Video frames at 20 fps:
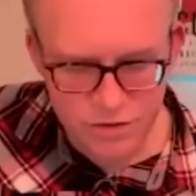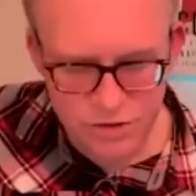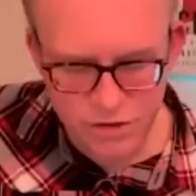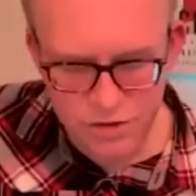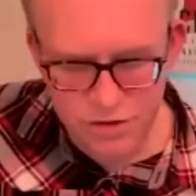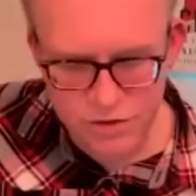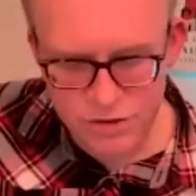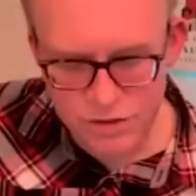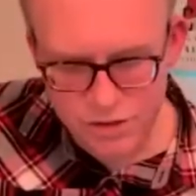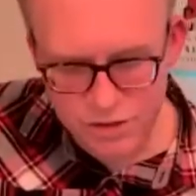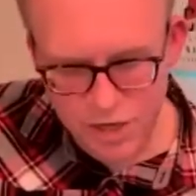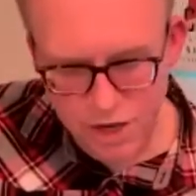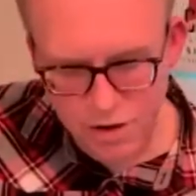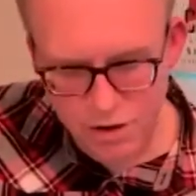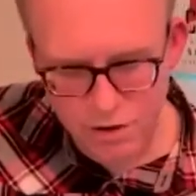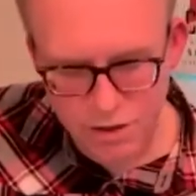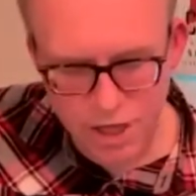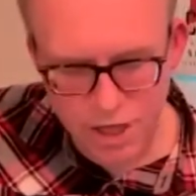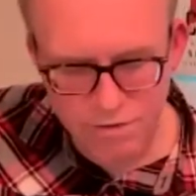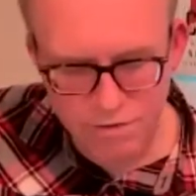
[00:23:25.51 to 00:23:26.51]
so it's
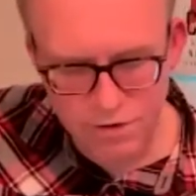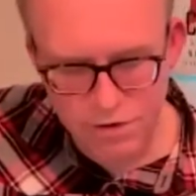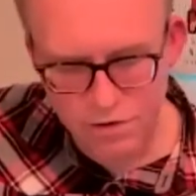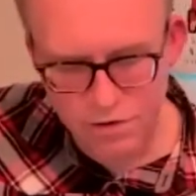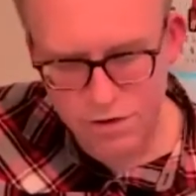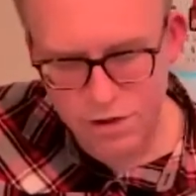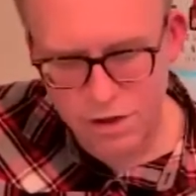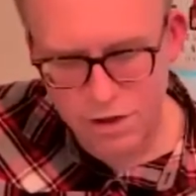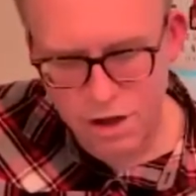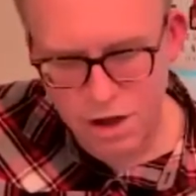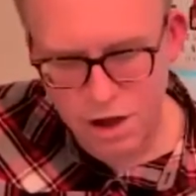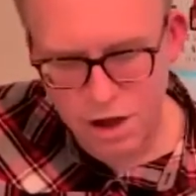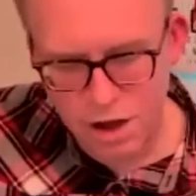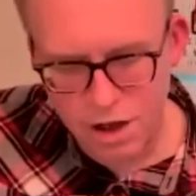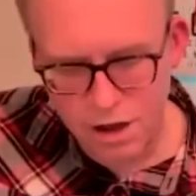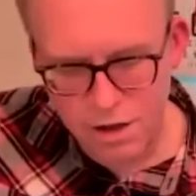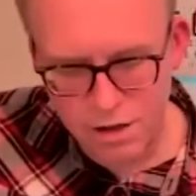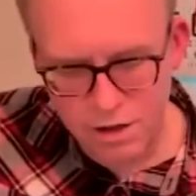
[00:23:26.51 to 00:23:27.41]
now 11 on the high